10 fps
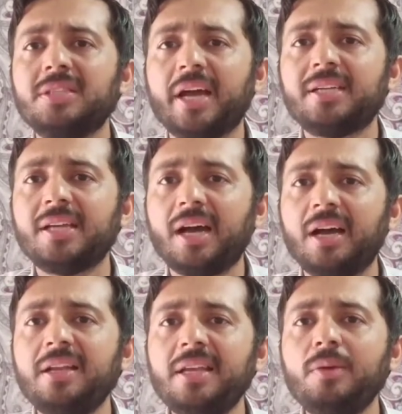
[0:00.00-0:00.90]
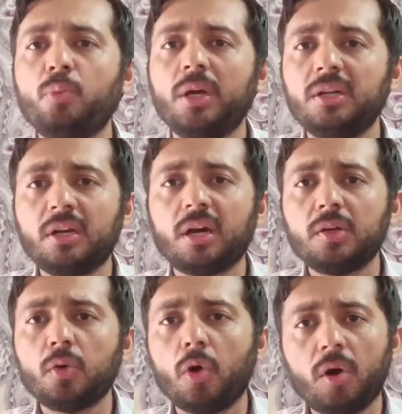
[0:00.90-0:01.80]
that Ali will
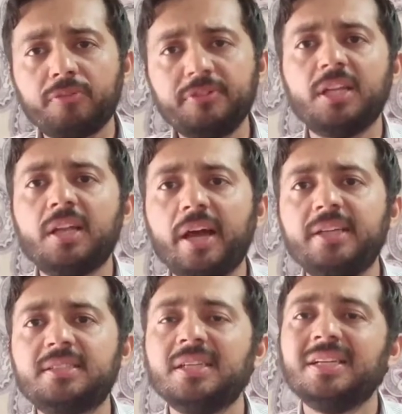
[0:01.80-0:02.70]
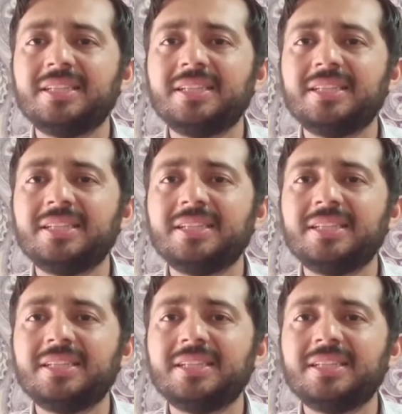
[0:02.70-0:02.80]
turn off the lights,